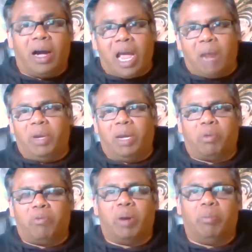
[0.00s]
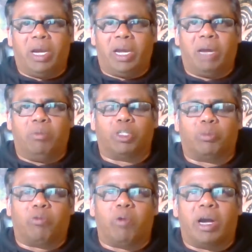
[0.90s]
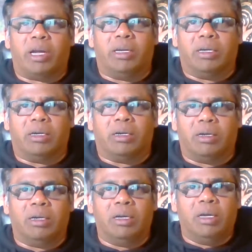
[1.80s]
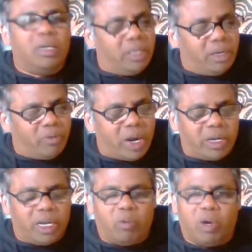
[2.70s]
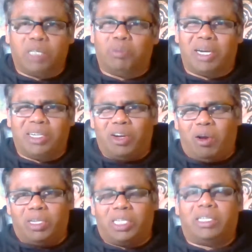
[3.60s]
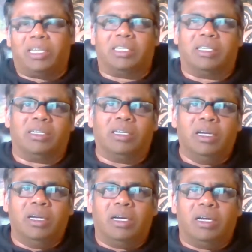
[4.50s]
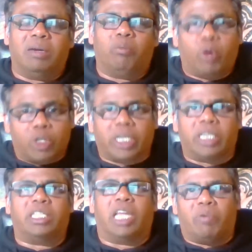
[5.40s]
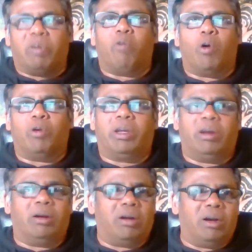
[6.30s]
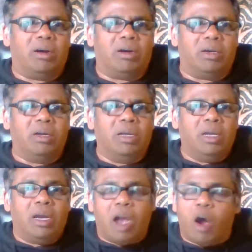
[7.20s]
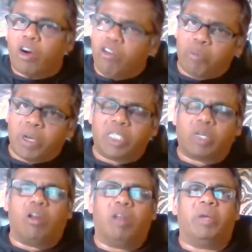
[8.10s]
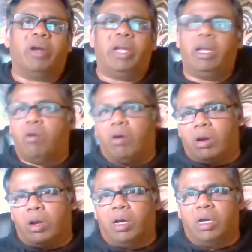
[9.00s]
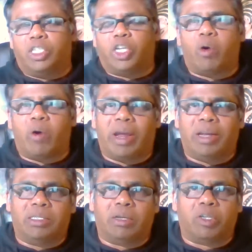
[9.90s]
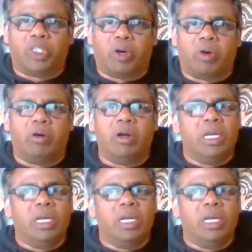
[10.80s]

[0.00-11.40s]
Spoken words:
and be able to provide the right advice. But just as a process that we follow here, Gaurav, please call Mary on 0800